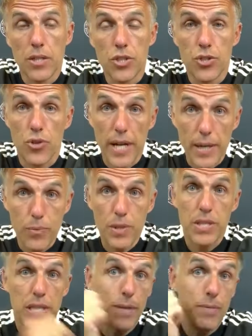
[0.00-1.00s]
train with the
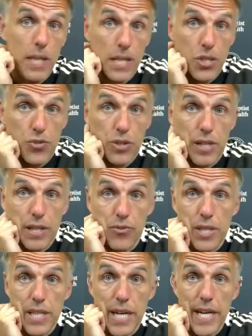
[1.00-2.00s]
team the last
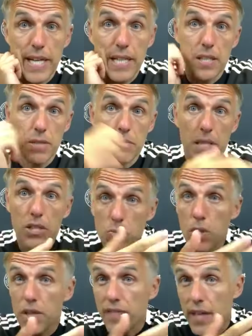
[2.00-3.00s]
three days. We did some
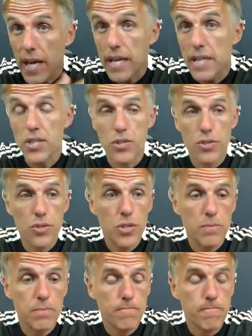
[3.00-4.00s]
modifications.